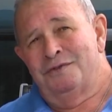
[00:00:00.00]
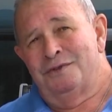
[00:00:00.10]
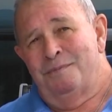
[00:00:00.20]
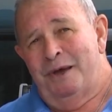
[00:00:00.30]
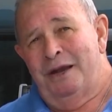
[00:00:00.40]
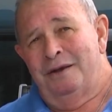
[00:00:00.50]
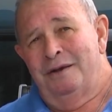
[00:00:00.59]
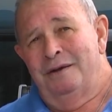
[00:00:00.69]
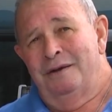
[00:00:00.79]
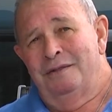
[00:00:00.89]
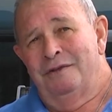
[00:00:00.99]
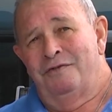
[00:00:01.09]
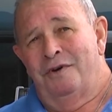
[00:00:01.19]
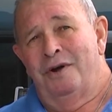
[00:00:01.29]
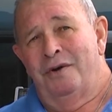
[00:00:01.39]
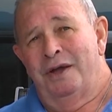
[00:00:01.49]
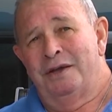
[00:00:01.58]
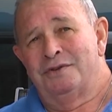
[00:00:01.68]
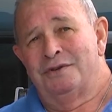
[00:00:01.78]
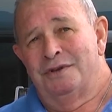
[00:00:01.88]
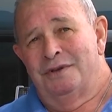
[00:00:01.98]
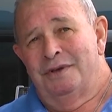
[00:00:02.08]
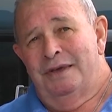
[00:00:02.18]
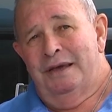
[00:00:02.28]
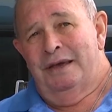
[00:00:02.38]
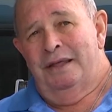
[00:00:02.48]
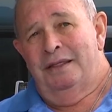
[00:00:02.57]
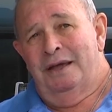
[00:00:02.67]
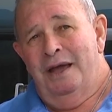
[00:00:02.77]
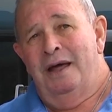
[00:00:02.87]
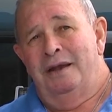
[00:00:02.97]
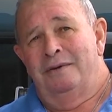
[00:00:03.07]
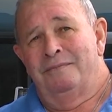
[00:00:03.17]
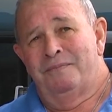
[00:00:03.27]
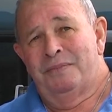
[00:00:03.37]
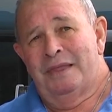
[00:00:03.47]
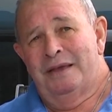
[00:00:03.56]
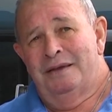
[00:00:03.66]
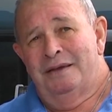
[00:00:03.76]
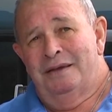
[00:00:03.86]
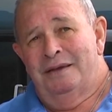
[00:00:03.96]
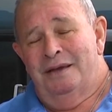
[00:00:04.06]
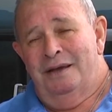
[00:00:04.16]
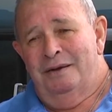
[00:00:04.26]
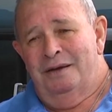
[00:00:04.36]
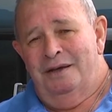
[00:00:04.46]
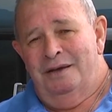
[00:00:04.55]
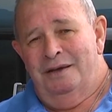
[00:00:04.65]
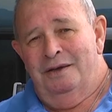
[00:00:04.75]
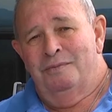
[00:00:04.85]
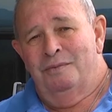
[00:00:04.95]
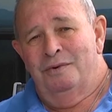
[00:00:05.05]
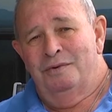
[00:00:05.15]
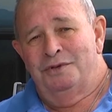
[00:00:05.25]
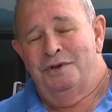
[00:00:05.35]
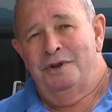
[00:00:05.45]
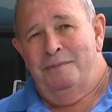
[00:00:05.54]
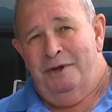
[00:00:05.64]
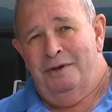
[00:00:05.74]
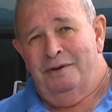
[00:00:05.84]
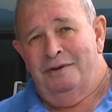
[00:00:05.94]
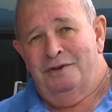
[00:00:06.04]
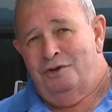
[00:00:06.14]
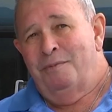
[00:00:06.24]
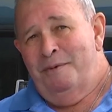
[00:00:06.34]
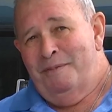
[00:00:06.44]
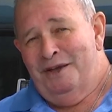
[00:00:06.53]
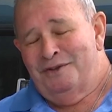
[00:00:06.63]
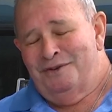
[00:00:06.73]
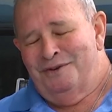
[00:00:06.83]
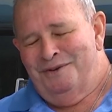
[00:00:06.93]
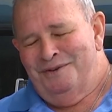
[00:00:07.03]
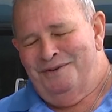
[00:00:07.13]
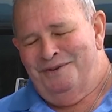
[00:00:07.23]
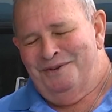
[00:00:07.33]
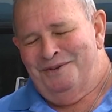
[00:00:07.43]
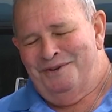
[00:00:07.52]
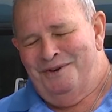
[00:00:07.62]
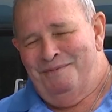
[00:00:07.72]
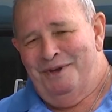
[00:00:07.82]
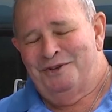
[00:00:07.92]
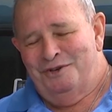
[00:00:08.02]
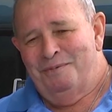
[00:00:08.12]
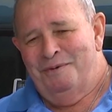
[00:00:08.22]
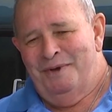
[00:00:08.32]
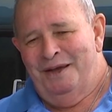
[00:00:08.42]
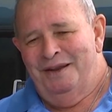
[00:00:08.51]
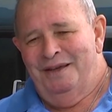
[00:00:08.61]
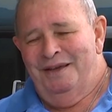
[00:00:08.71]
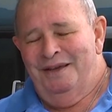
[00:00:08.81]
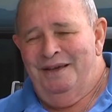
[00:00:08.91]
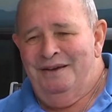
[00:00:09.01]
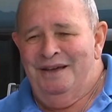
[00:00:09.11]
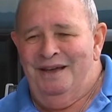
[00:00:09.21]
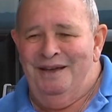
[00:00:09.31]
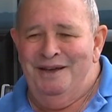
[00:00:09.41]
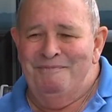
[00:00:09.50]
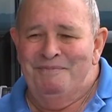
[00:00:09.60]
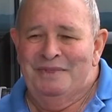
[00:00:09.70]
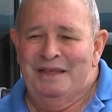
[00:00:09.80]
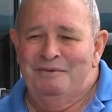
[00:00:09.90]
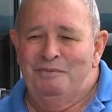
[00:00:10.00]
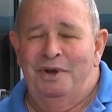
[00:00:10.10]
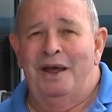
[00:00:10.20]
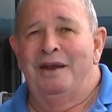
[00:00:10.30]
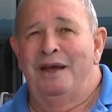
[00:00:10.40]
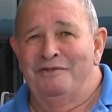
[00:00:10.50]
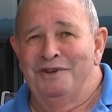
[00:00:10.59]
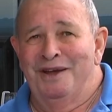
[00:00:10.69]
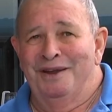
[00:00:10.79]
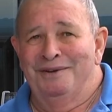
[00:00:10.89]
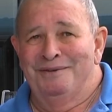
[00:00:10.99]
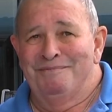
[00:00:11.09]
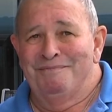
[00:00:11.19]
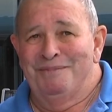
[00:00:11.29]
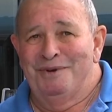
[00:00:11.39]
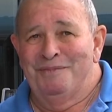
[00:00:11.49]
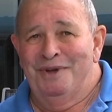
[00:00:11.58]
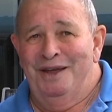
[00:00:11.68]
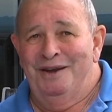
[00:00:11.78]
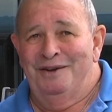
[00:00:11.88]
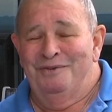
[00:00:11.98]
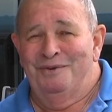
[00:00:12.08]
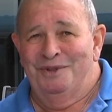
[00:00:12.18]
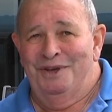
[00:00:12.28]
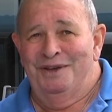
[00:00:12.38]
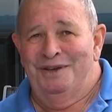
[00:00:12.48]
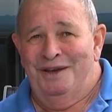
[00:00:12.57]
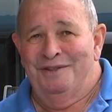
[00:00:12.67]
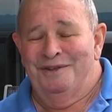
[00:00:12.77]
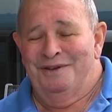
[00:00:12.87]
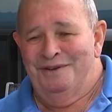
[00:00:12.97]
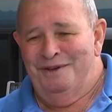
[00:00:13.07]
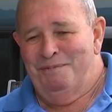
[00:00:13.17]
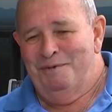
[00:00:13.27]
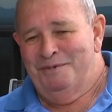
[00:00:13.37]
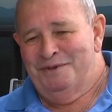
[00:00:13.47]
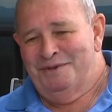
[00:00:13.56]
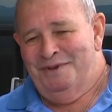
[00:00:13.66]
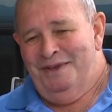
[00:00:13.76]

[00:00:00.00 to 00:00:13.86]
the baton, the fire axe and the gun, and we'll shoot him out, chop him out, sorry, not shoot him out, chop him out. We don't have a gun, but we had all the other implements,